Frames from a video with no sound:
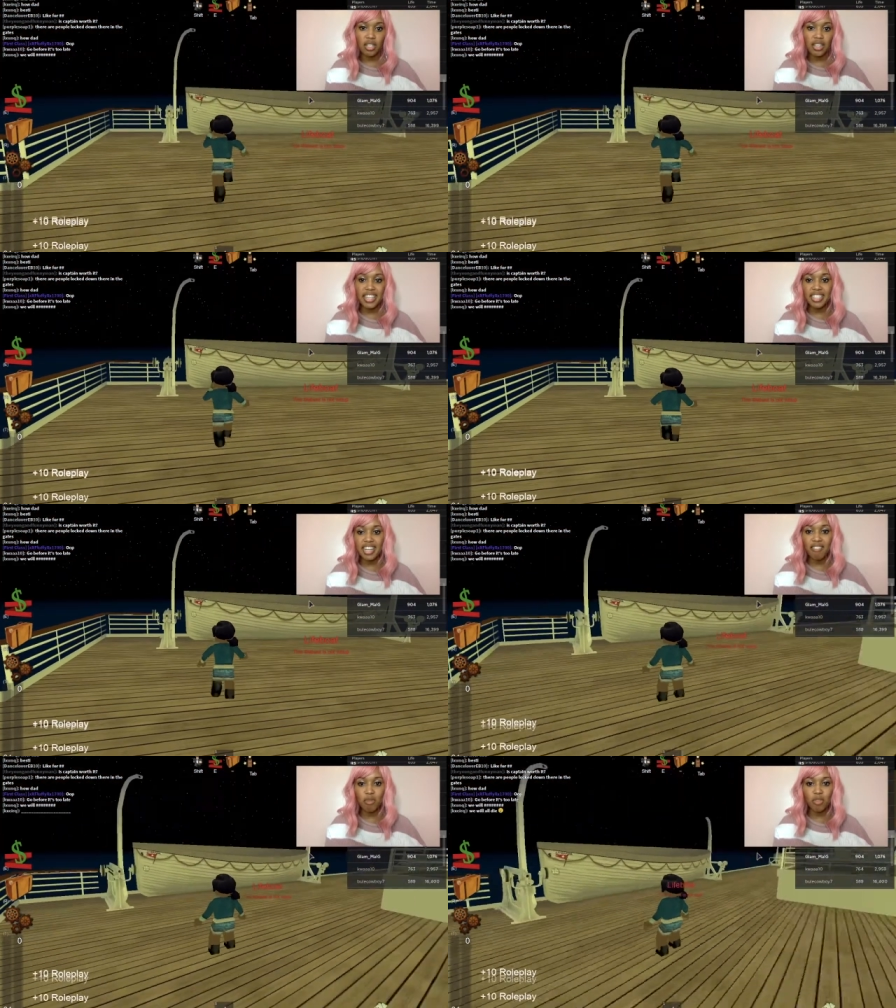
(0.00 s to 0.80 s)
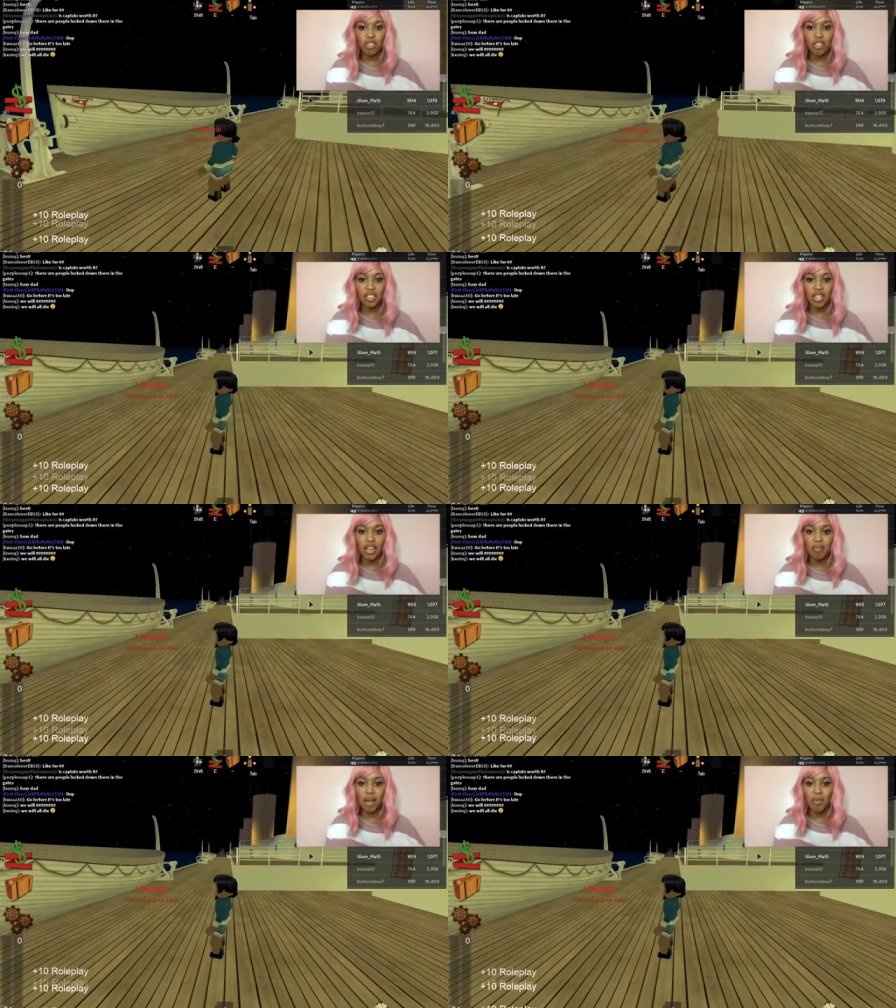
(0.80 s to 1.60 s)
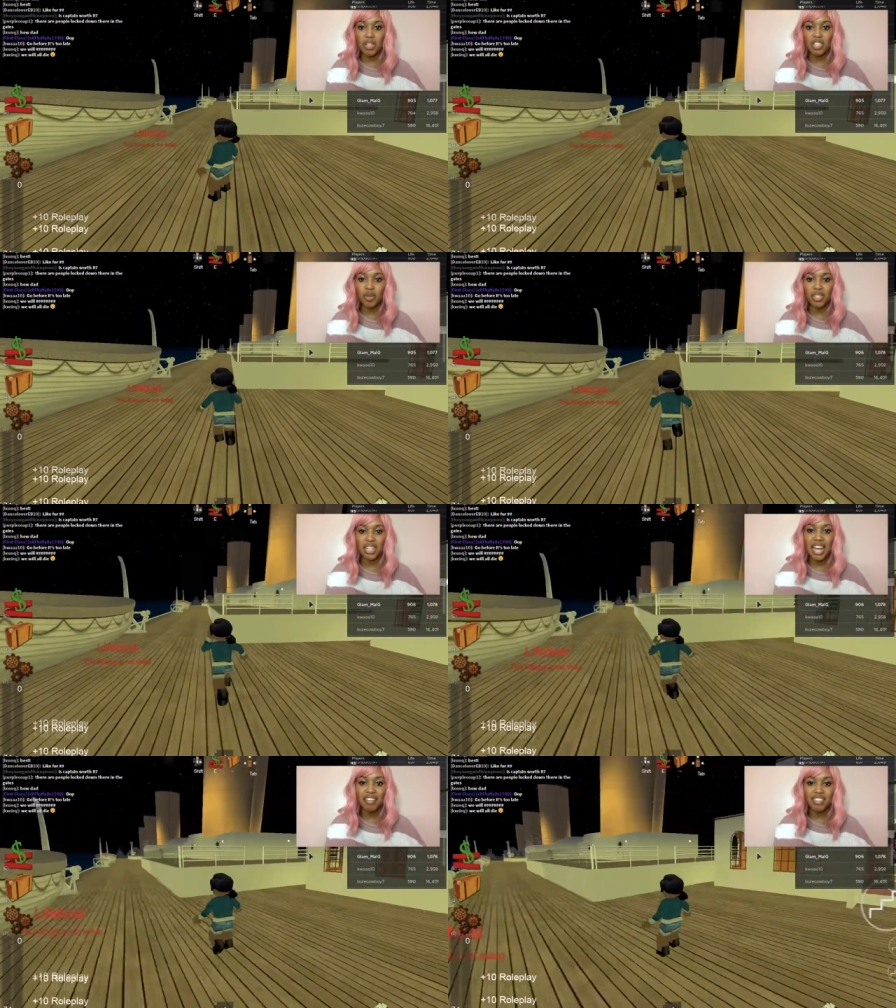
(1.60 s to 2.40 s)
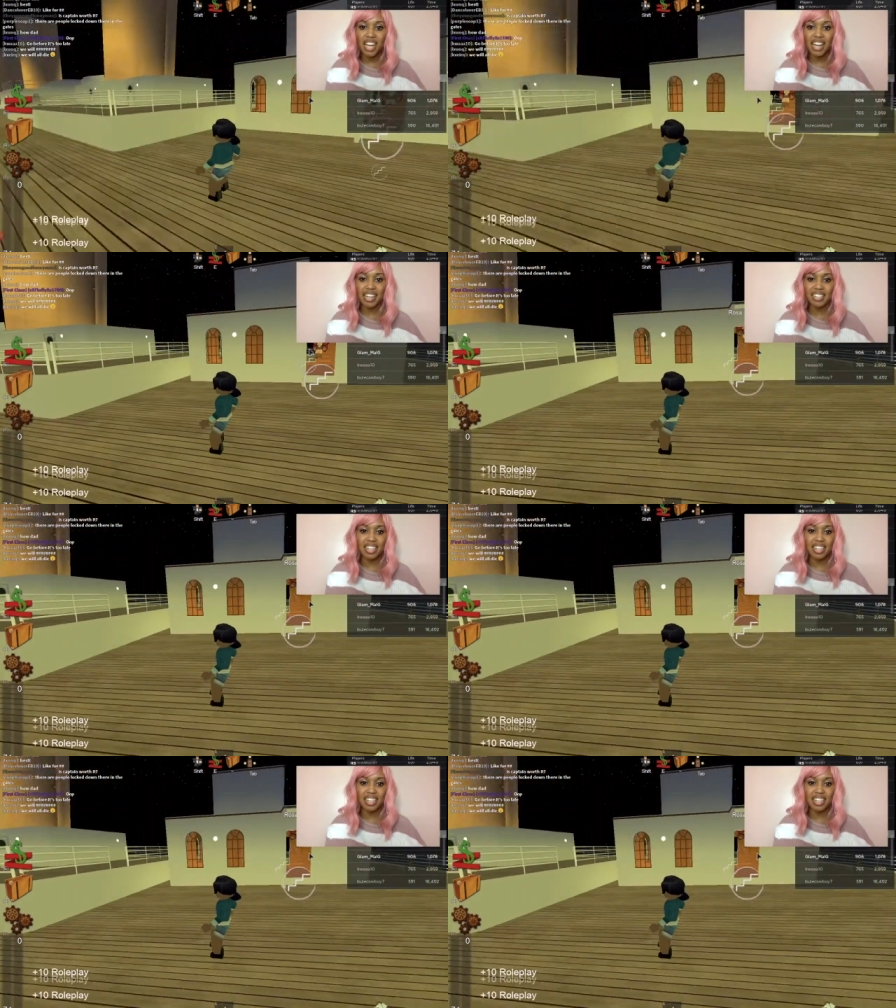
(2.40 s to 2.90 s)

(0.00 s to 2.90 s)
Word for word: These lifeboats aren't set up. I wish there was life jackets.